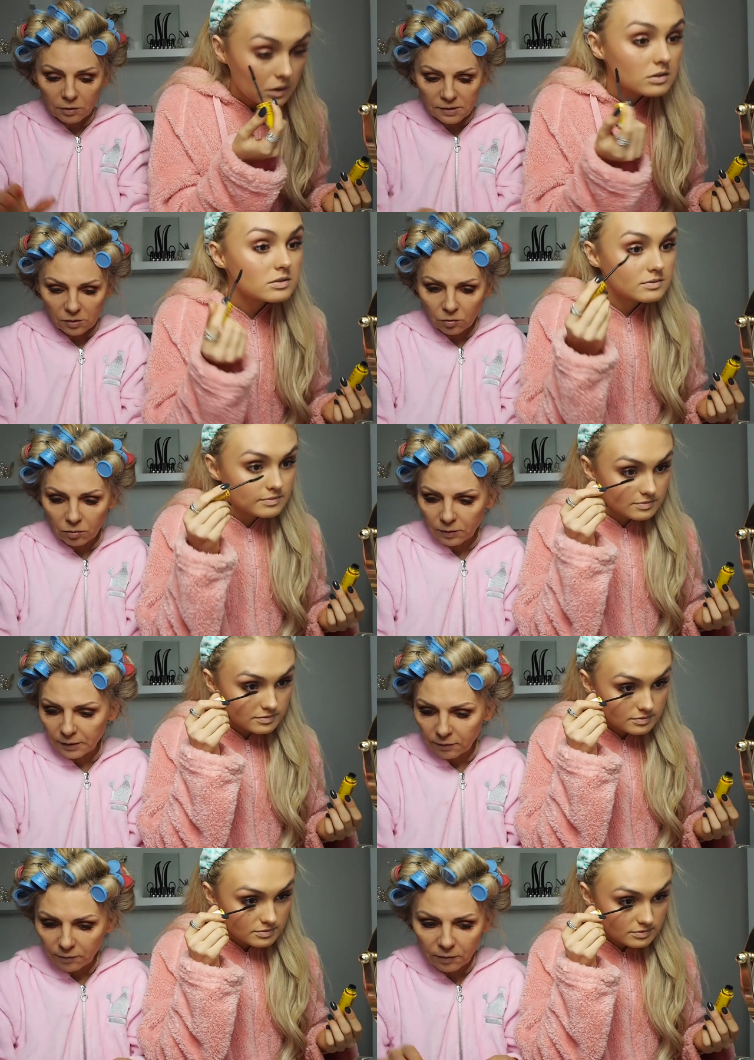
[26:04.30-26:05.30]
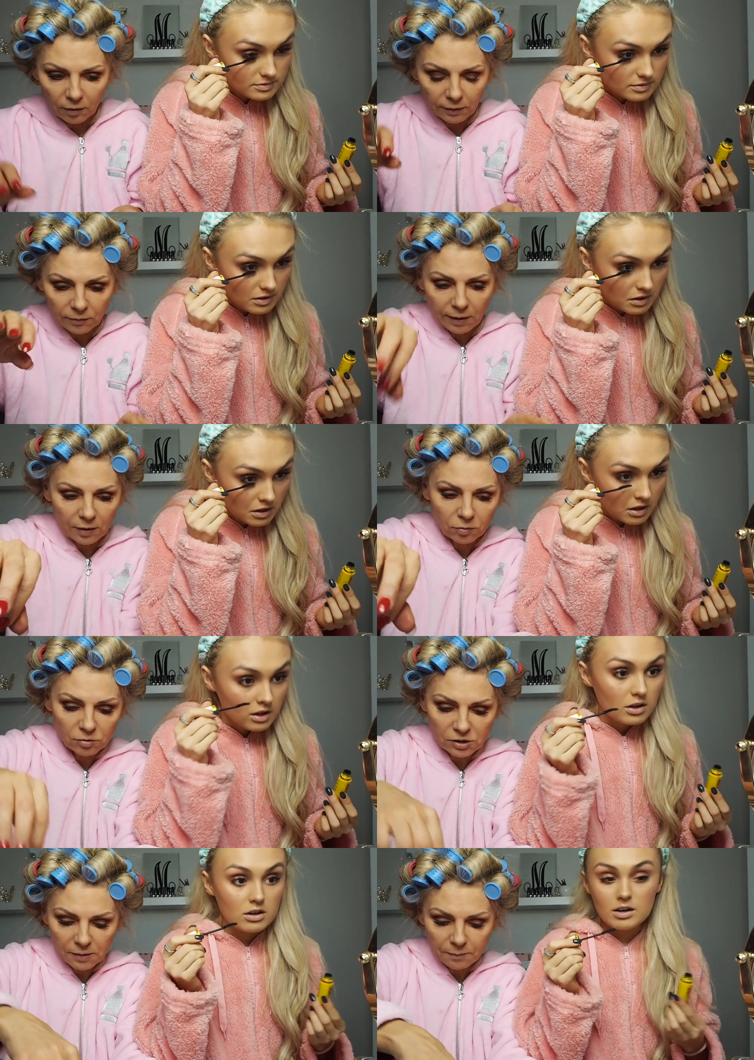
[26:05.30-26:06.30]
Speaker 1: this all in the not in the right
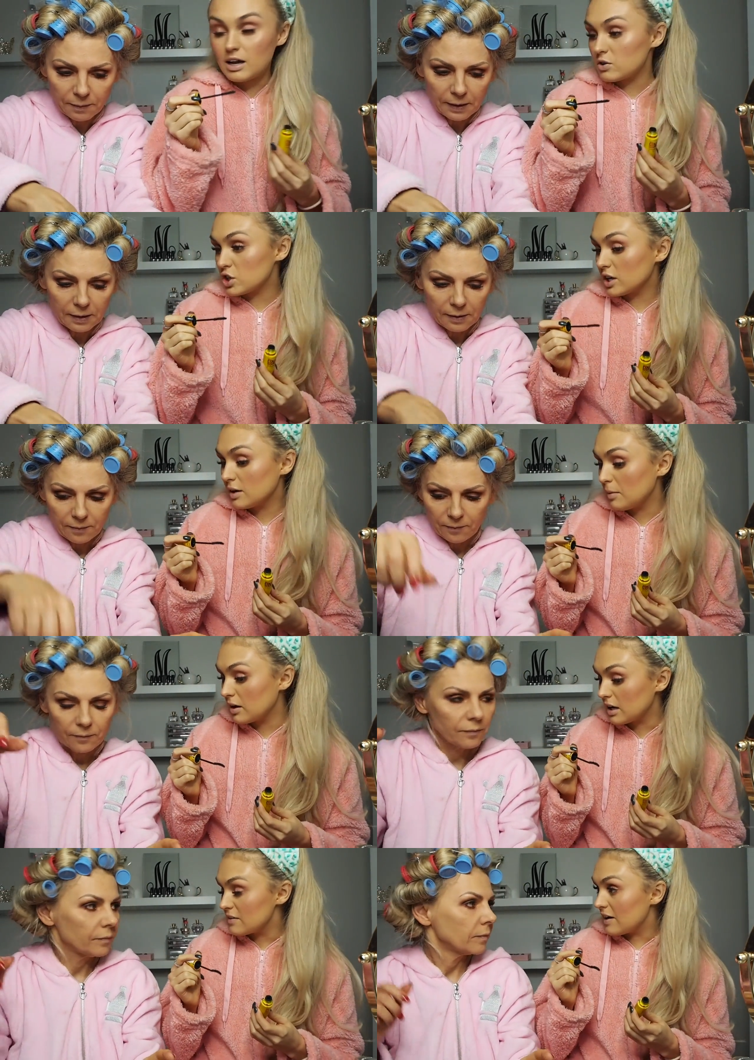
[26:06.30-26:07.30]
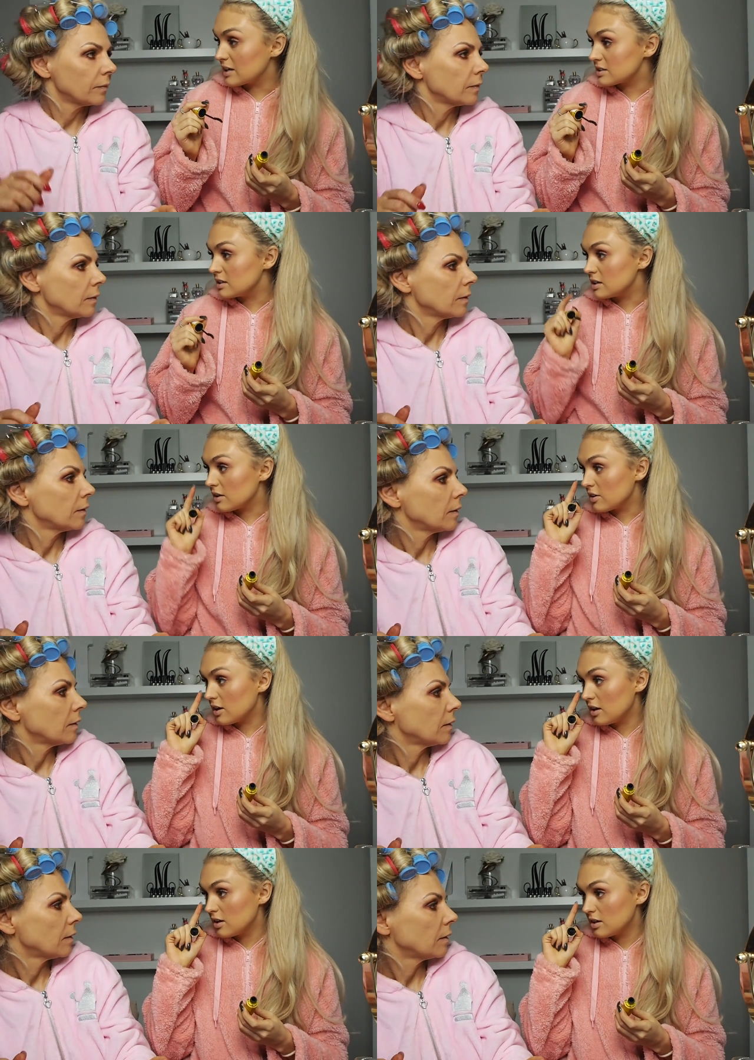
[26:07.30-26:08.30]
order. Look how chunky
Speaker 2: monkey I've accidentally done
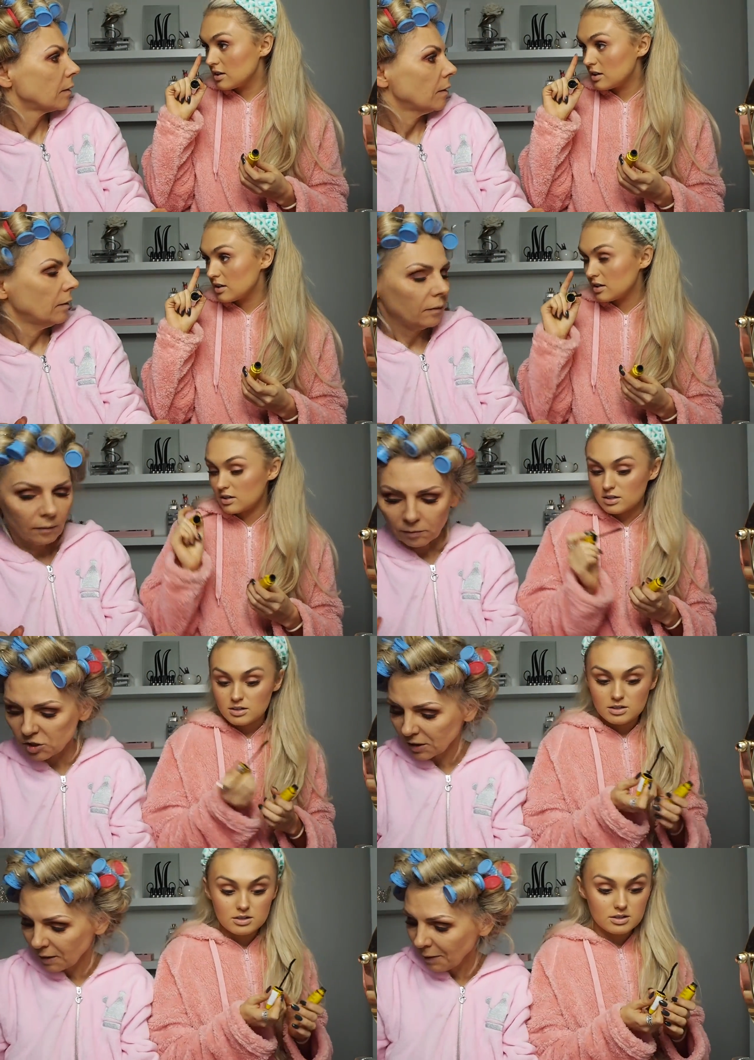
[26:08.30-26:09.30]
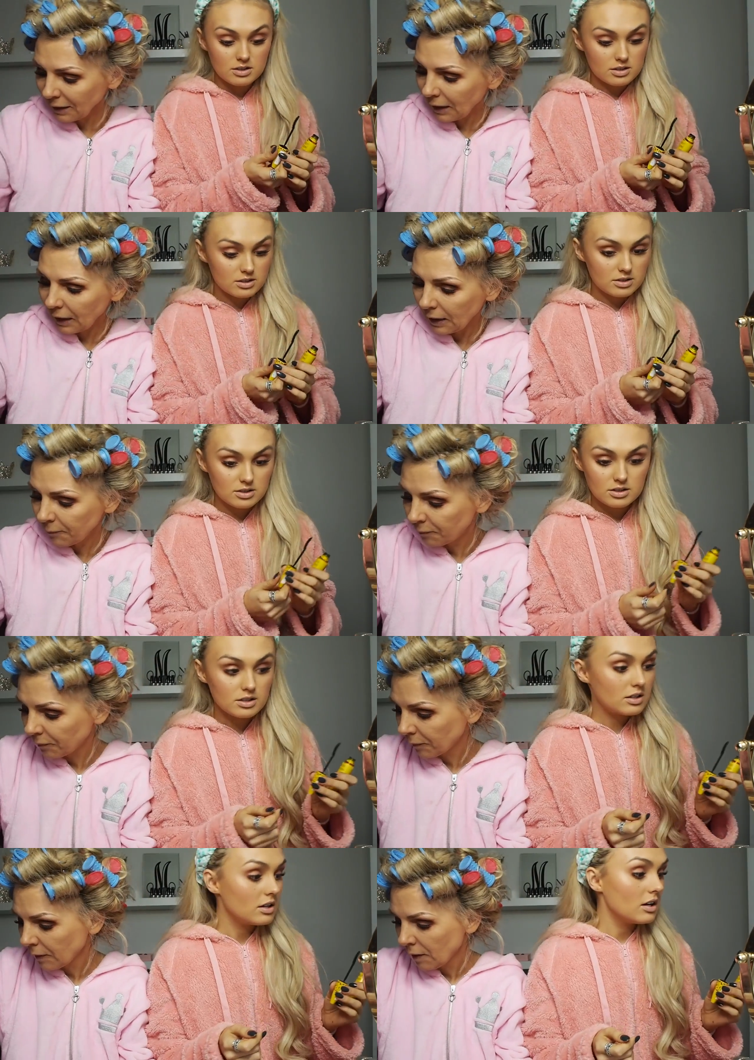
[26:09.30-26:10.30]
Speaker 1: that. Oh, chunky monkey.
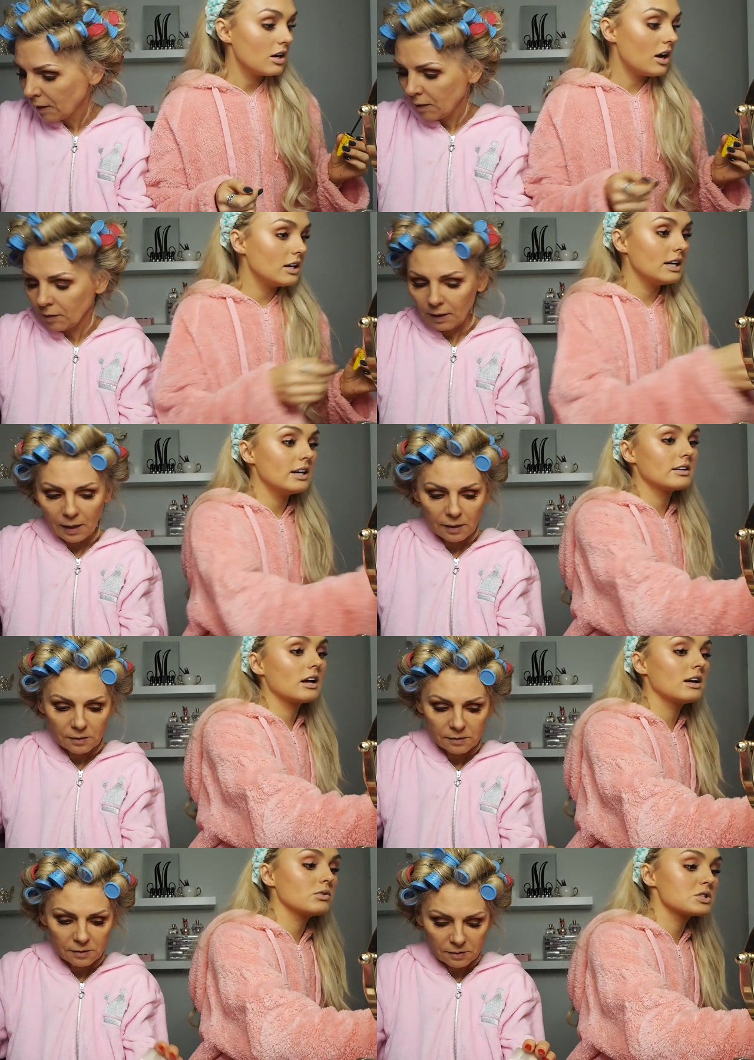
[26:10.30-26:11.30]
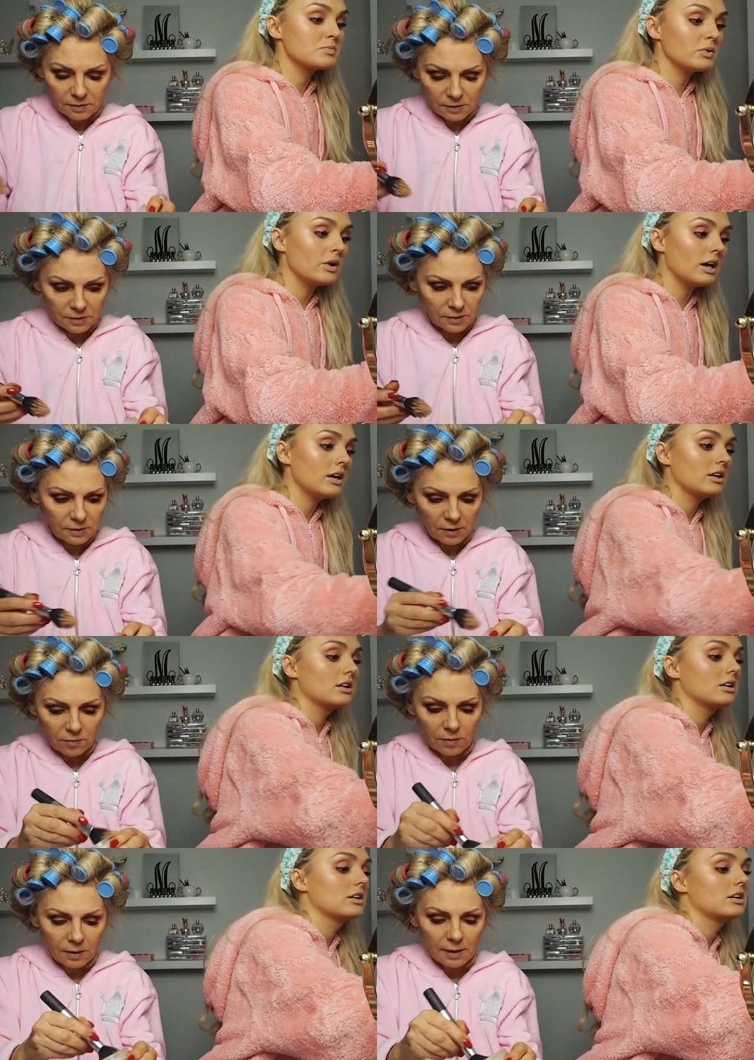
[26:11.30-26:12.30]
Speaker 2: I okay. a little spoolie.
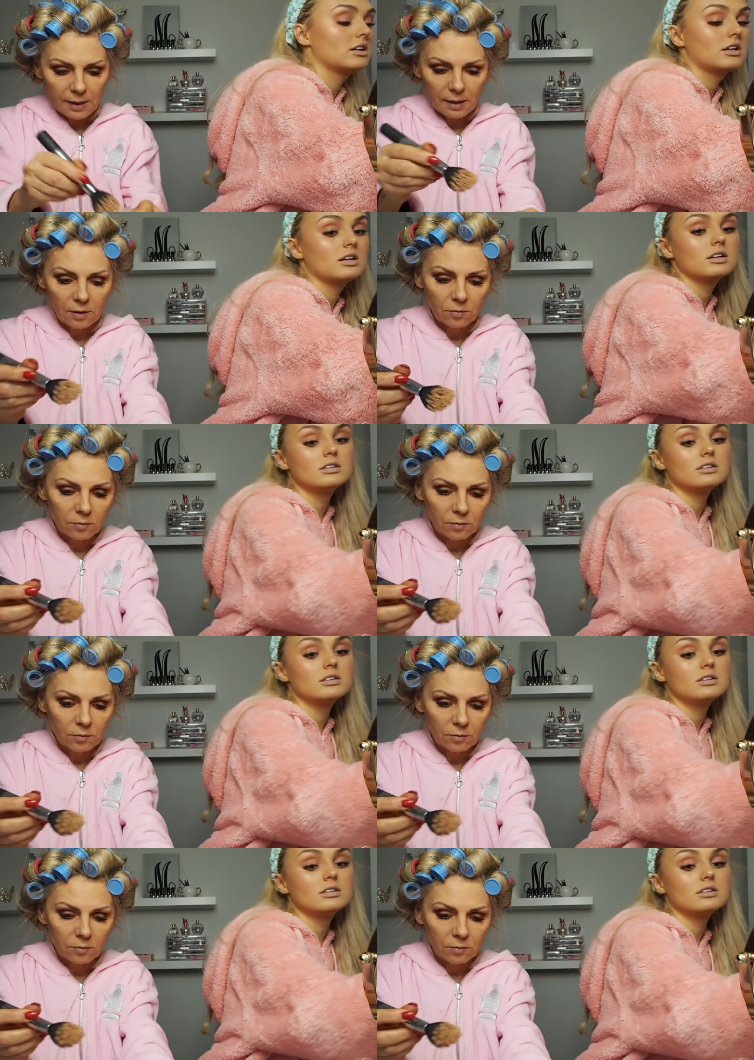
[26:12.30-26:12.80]
So
Speaker 1: now